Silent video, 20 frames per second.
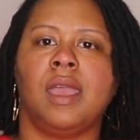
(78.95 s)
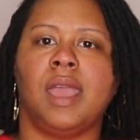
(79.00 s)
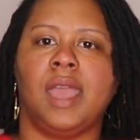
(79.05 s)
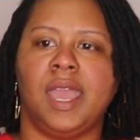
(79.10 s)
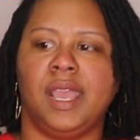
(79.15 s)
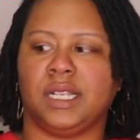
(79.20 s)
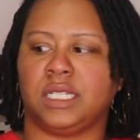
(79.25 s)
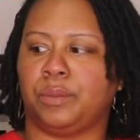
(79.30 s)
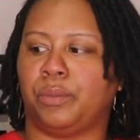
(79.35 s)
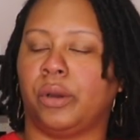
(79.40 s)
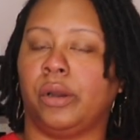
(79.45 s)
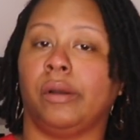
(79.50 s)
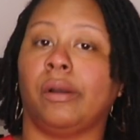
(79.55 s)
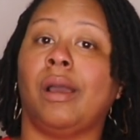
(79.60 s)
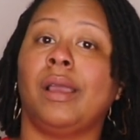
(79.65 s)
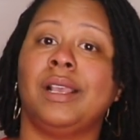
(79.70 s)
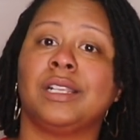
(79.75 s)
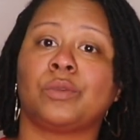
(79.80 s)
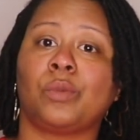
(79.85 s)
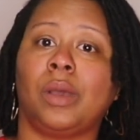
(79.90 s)

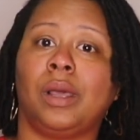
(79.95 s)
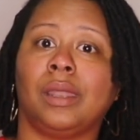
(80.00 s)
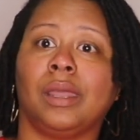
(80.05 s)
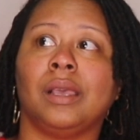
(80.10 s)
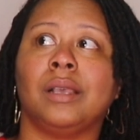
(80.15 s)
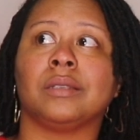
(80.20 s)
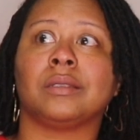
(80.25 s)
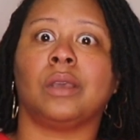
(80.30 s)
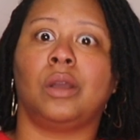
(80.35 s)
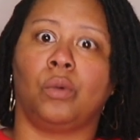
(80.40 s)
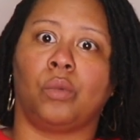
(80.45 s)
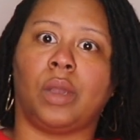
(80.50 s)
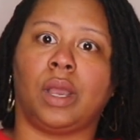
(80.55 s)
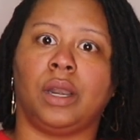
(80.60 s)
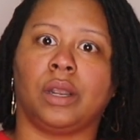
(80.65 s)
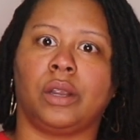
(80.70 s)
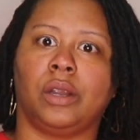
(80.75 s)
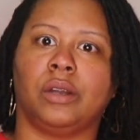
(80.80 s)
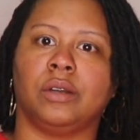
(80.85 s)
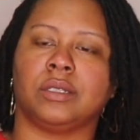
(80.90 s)
expert, as well as
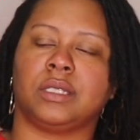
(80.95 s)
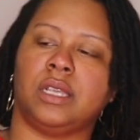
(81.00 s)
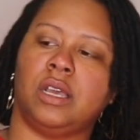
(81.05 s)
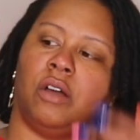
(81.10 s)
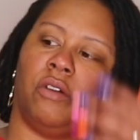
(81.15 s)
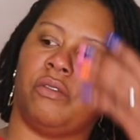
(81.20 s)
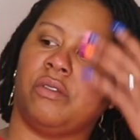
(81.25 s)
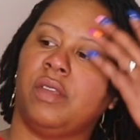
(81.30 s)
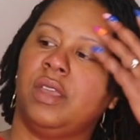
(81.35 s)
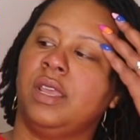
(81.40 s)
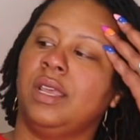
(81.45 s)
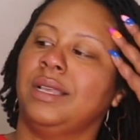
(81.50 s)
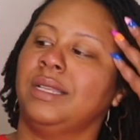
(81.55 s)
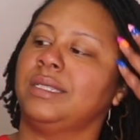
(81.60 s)
Aronica herself.